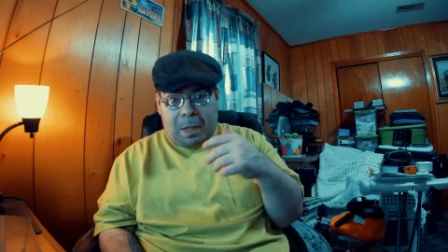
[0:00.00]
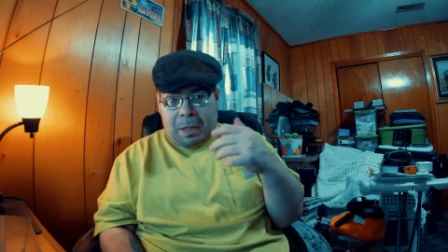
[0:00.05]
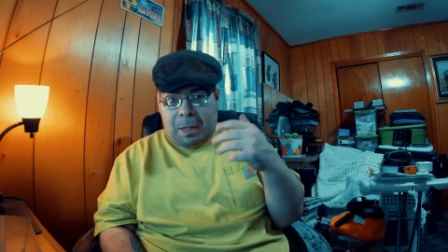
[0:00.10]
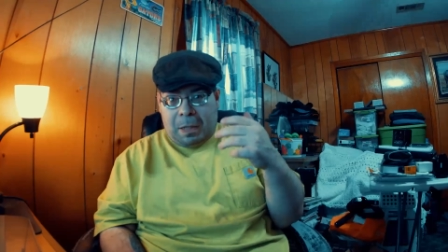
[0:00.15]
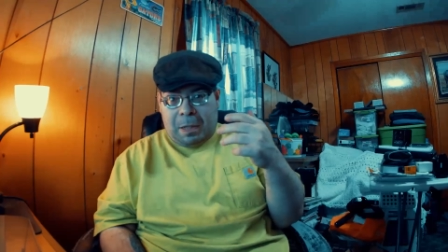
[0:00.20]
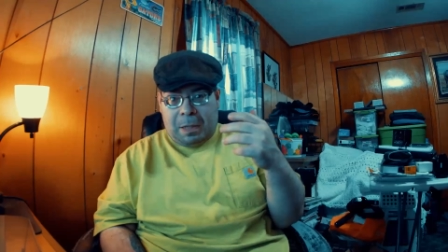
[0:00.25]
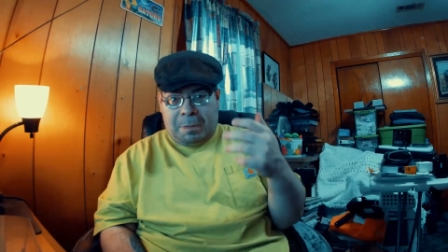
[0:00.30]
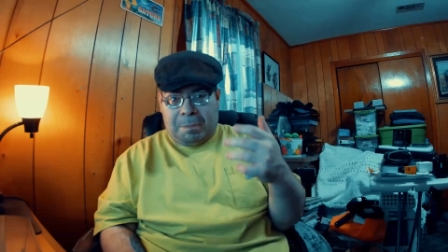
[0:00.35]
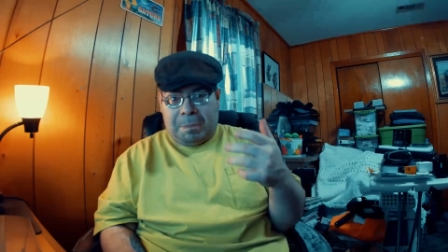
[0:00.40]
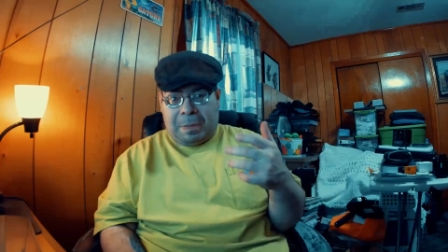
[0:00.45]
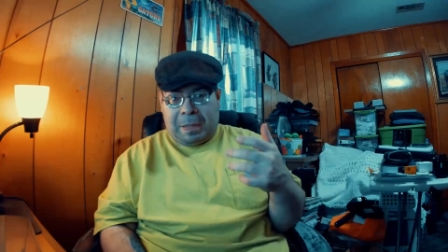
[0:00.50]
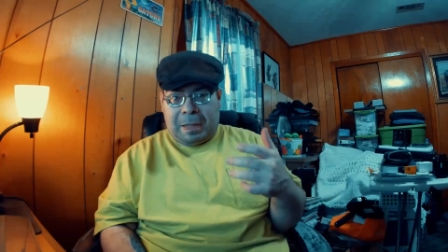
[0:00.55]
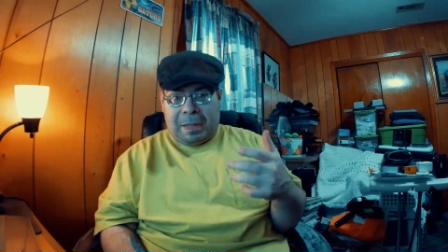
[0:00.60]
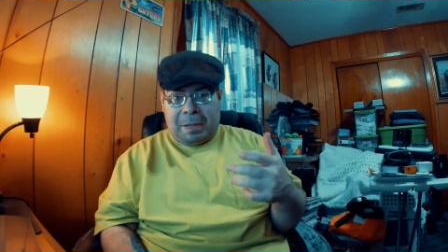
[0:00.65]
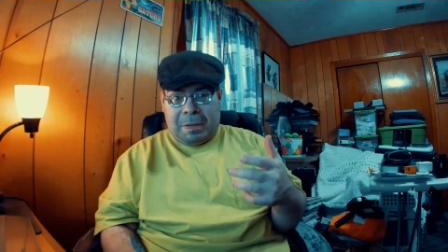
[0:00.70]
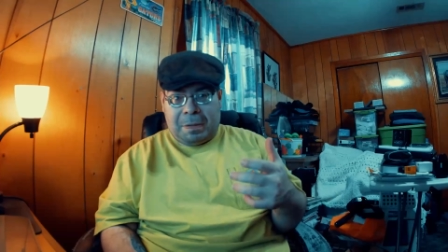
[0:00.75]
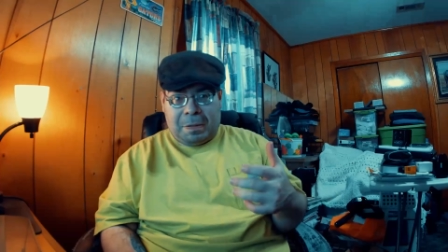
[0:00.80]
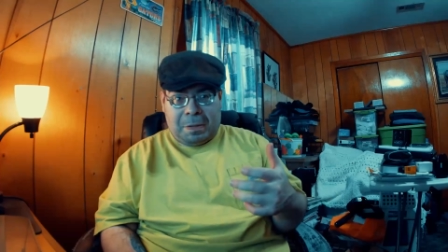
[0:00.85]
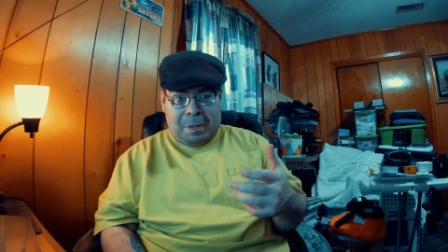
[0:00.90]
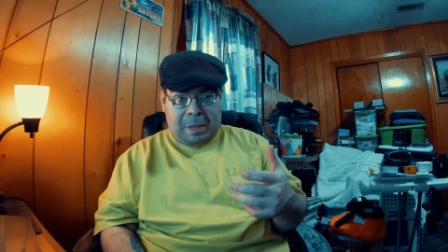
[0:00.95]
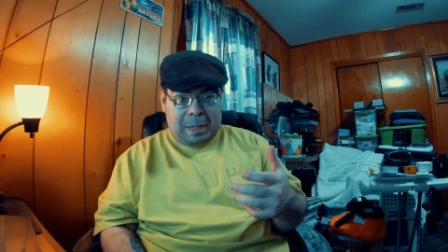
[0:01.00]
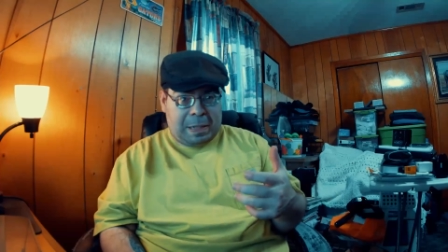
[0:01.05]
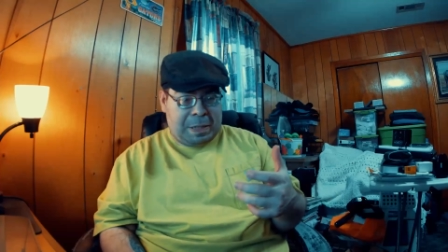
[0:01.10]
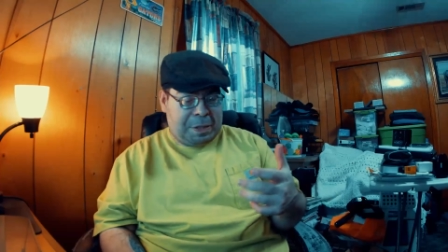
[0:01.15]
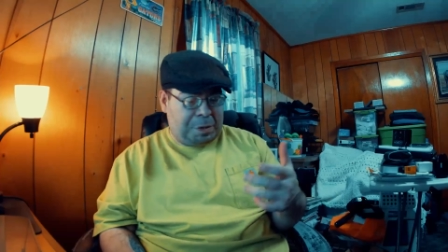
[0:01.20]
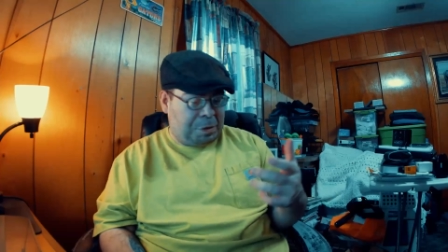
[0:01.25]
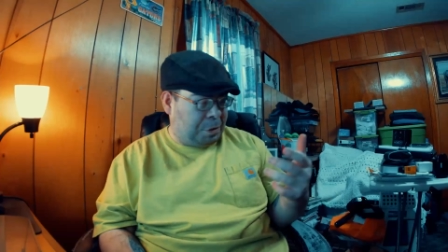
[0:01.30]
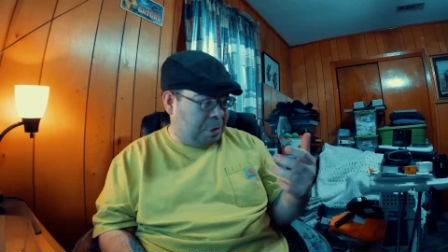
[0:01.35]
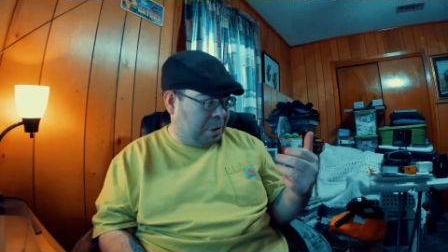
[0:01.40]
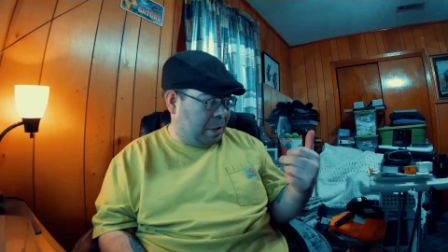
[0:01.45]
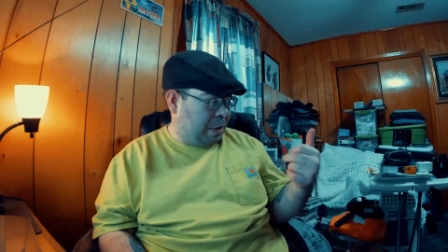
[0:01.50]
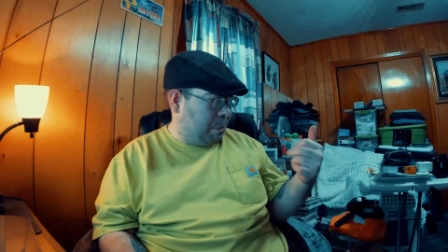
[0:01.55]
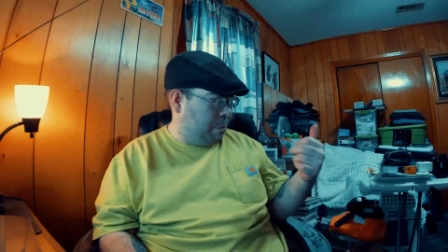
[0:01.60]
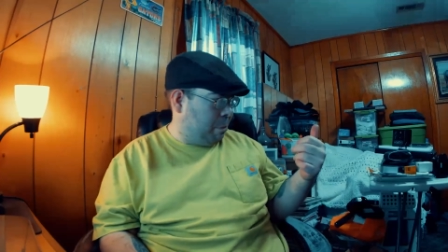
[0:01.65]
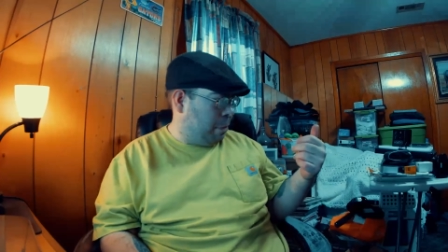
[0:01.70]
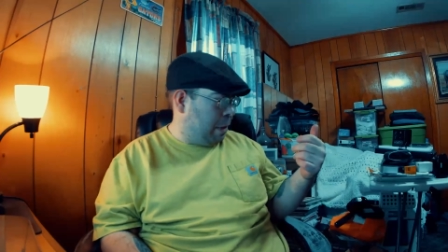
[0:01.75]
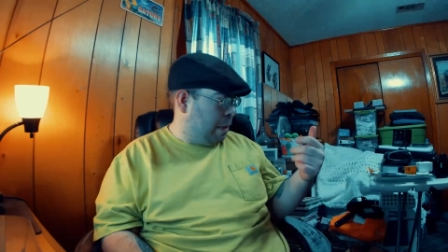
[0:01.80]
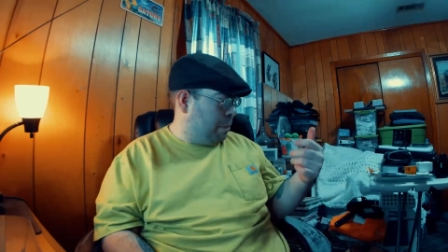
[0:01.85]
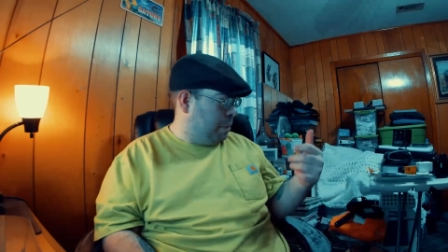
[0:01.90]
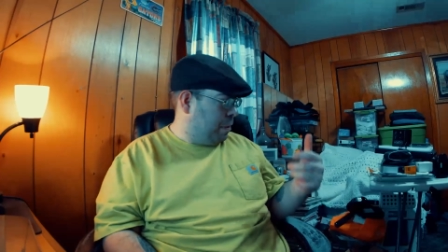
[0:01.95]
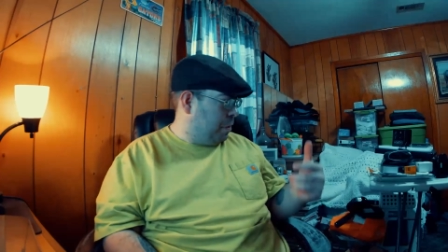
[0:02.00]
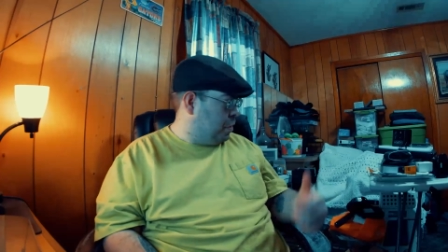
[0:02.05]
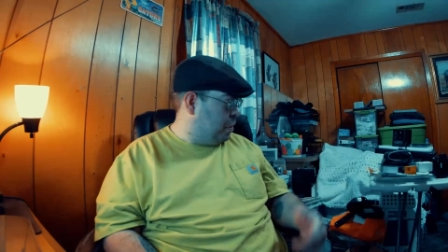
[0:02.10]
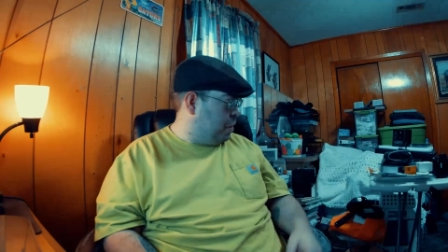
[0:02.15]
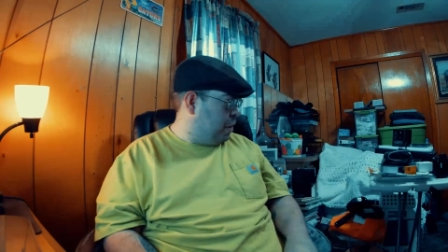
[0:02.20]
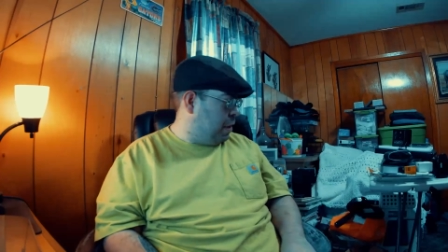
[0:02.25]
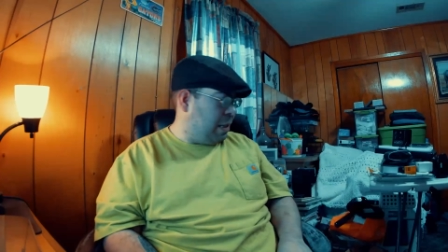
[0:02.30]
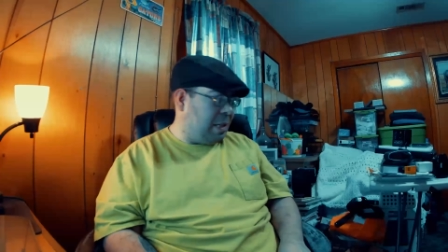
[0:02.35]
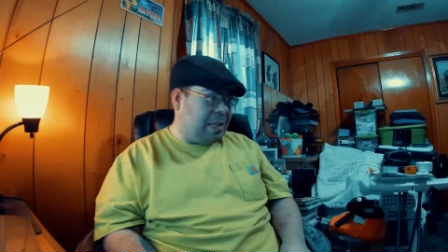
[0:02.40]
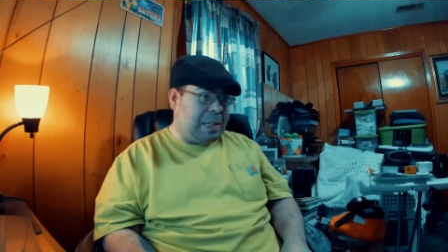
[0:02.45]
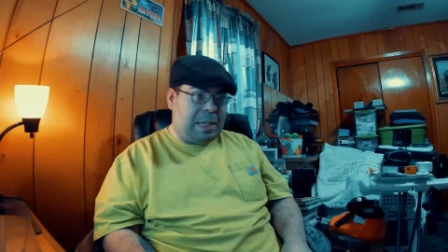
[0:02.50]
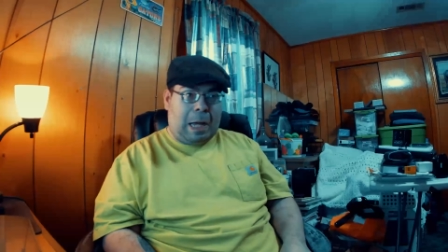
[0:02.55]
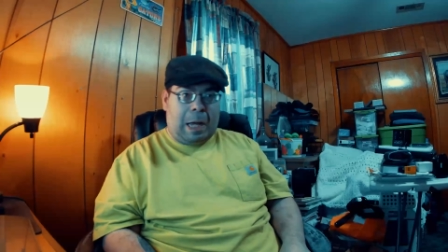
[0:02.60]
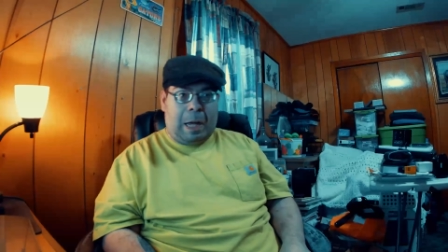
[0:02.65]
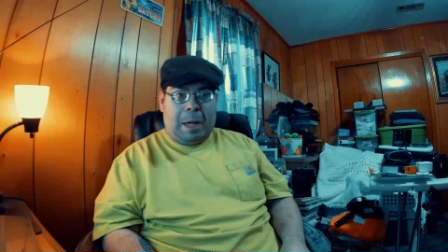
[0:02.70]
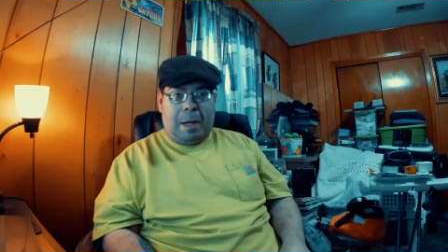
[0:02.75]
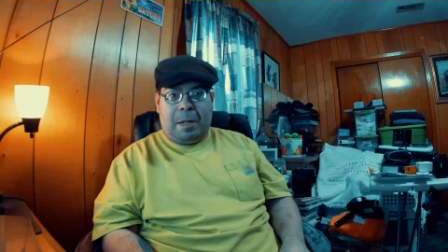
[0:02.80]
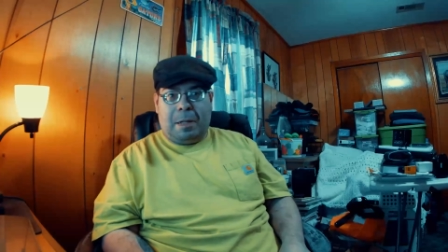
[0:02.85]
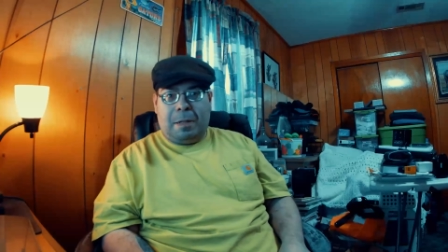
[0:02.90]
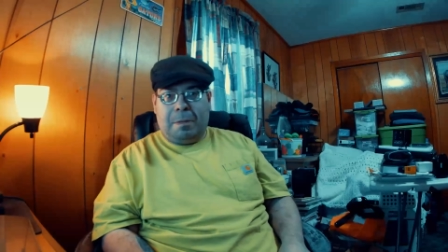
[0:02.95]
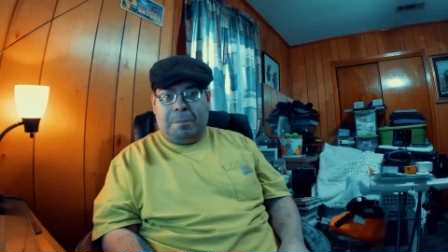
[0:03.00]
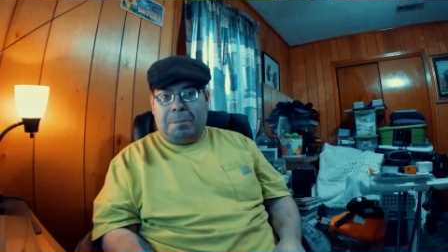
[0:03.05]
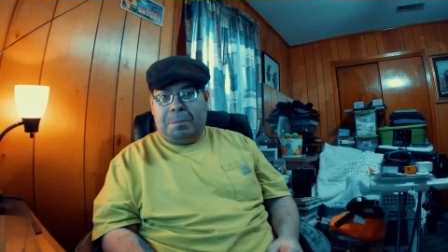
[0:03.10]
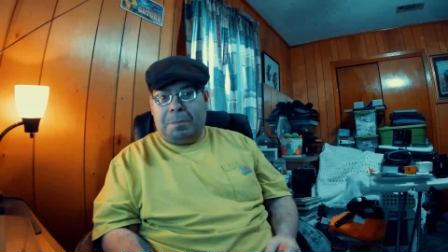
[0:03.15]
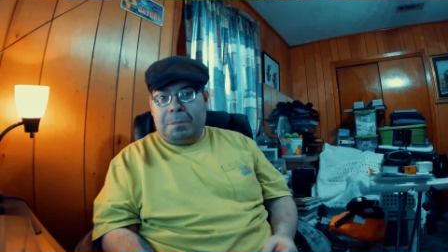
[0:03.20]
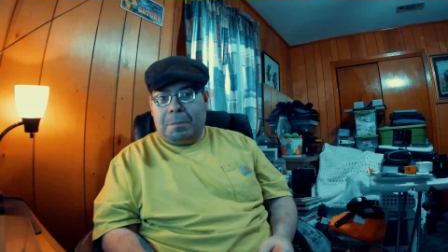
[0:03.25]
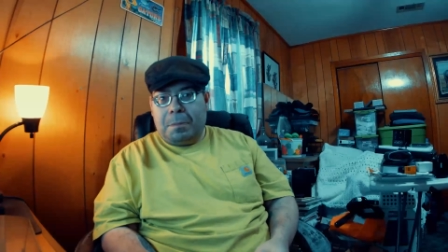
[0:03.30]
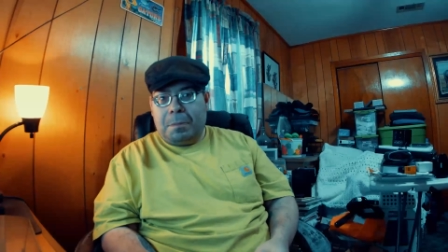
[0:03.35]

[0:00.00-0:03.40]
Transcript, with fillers: um, because as you can probably see I'm